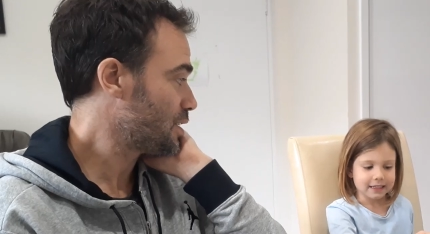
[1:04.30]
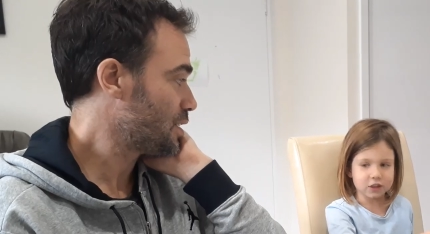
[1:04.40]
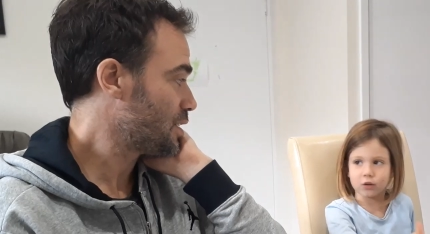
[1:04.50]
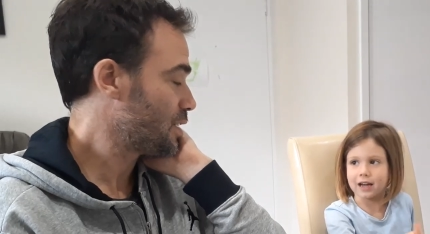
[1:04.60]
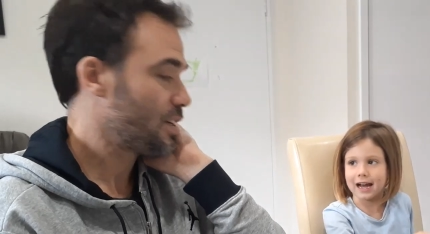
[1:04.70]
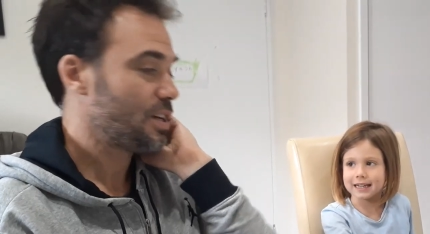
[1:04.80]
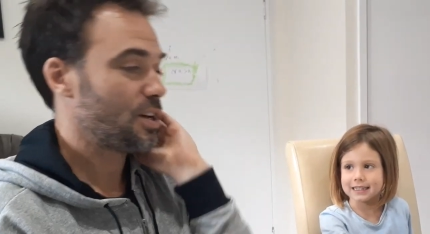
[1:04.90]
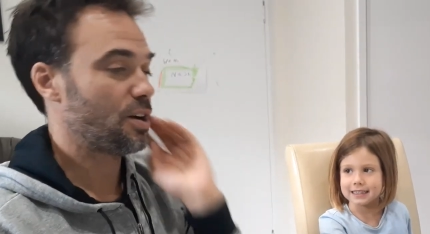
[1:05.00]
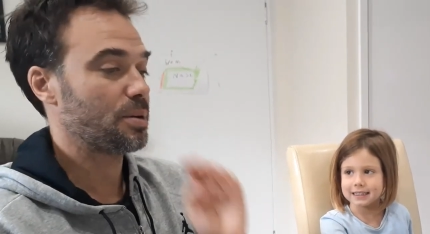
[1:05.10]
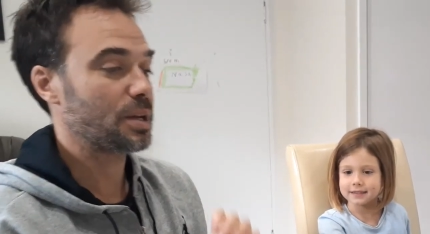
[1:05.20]
Speaker 1: You can.
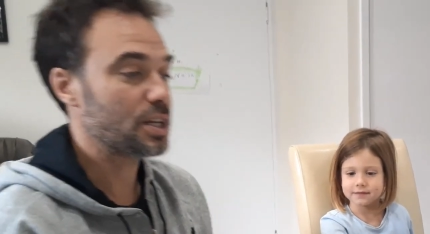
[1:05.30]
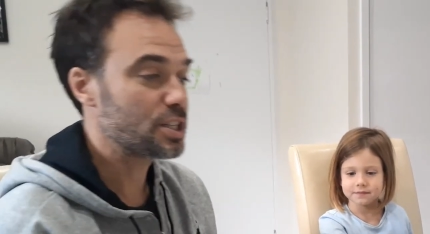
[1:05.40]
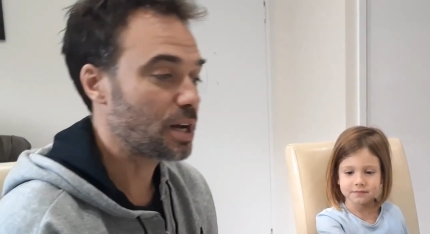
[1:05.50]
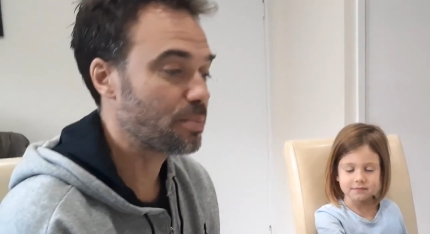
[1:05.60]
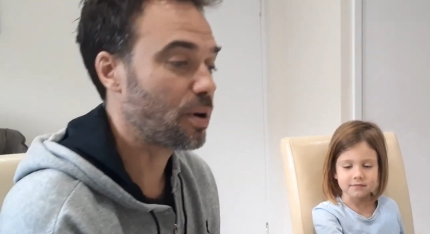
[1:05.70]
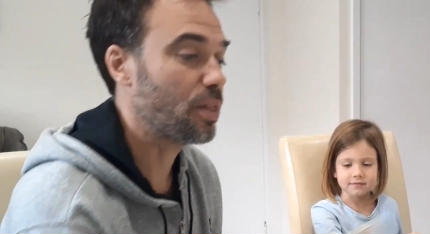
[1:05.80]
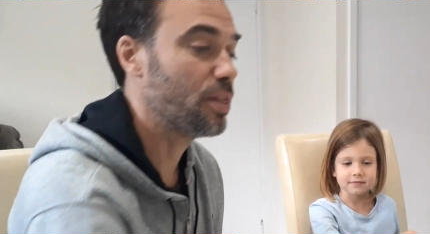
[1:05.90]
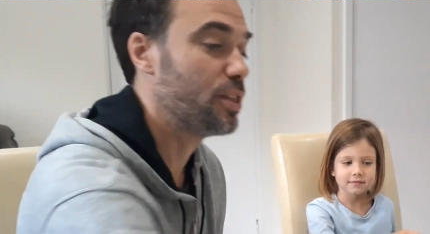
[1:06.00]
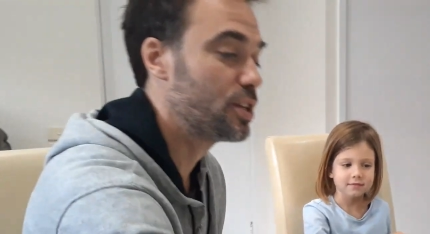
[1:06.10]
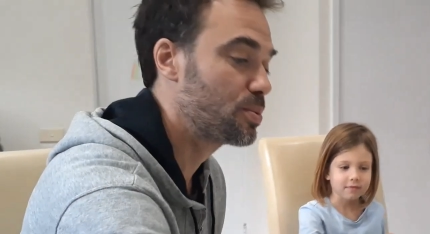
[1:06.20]
I'm going to jump
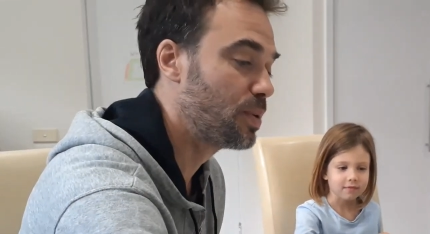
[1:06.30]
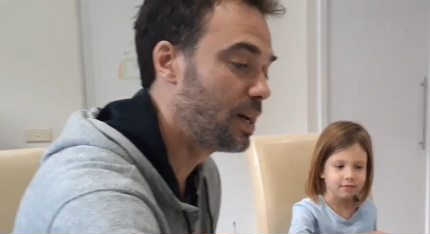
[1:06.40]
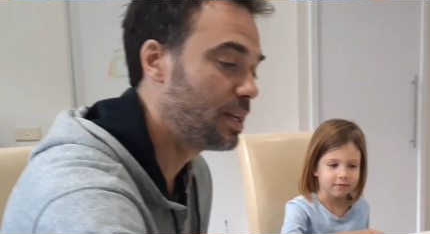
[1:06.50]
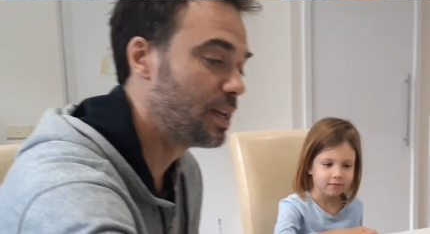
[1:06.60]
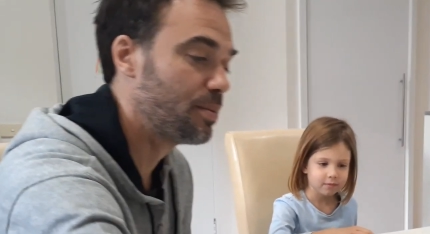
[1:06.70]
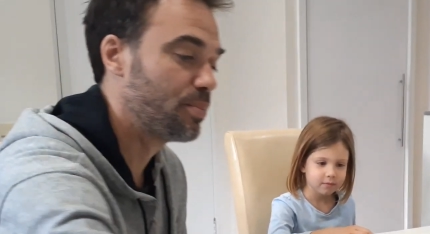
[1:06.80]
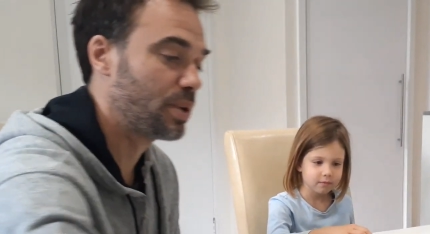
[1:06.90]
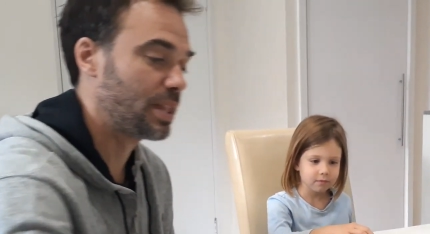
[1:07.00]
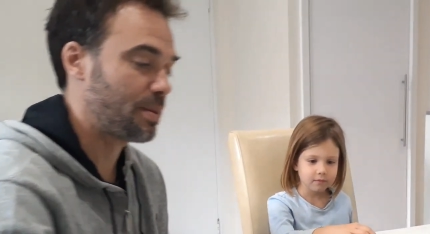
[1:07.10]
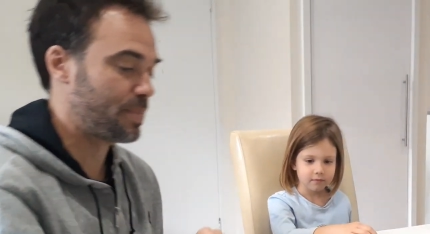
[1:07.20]
on this one and
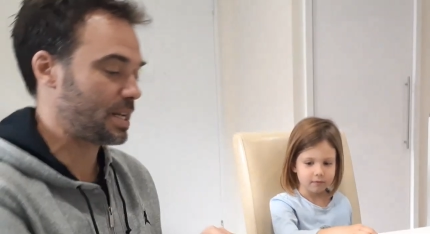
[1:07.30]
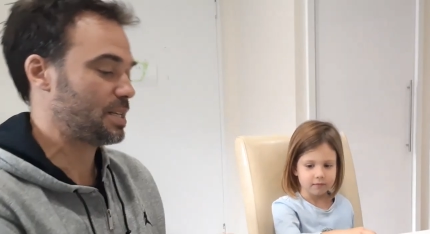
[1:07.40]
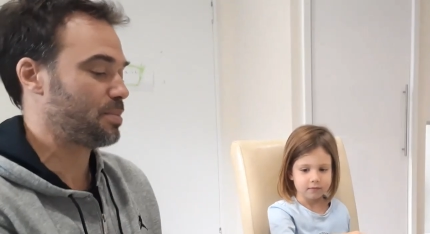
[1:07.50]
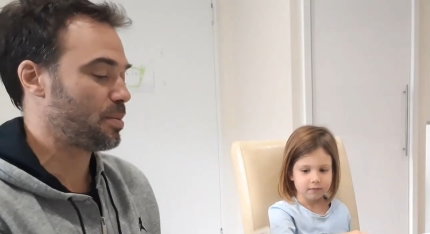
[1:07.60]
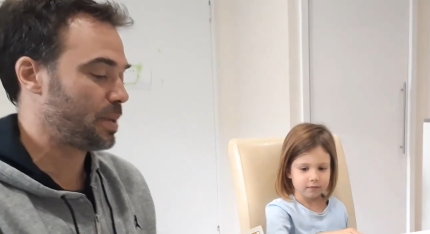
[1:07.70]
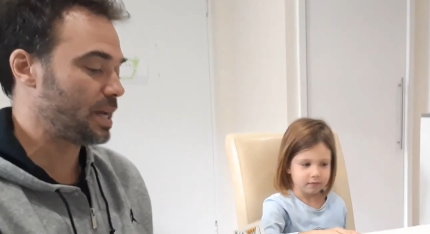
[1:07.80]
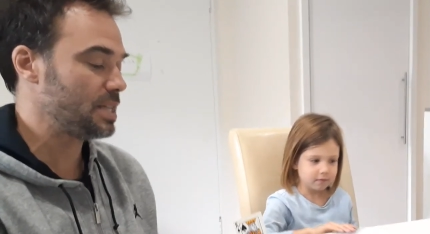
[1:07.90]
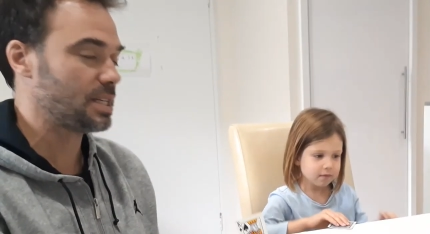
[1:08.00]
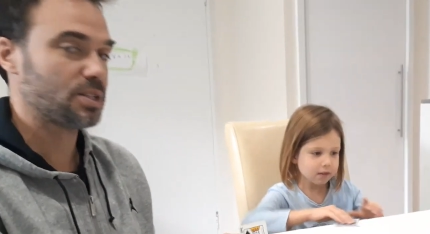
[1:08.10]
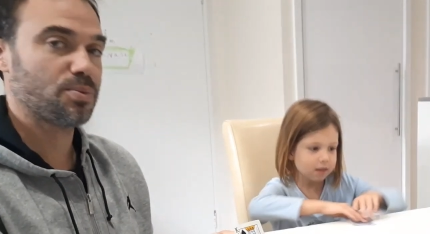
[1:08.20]
bring that back to my
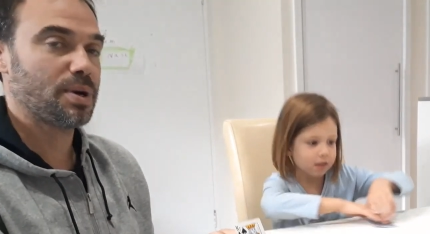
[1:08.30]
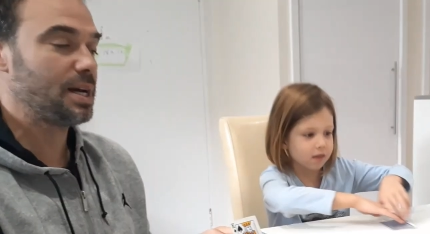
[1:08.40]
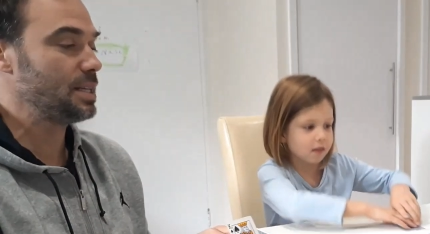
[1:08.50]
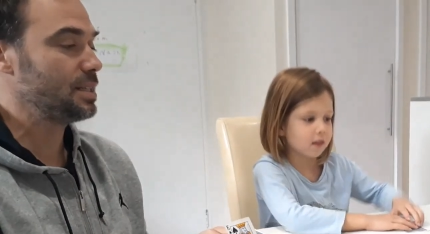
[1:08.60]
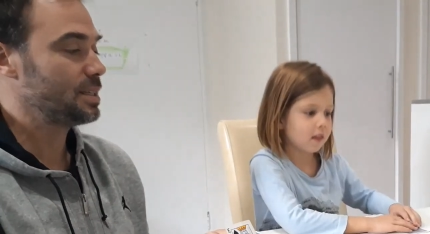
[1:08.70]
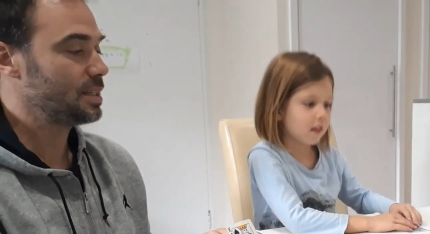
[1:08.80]
base. That's one.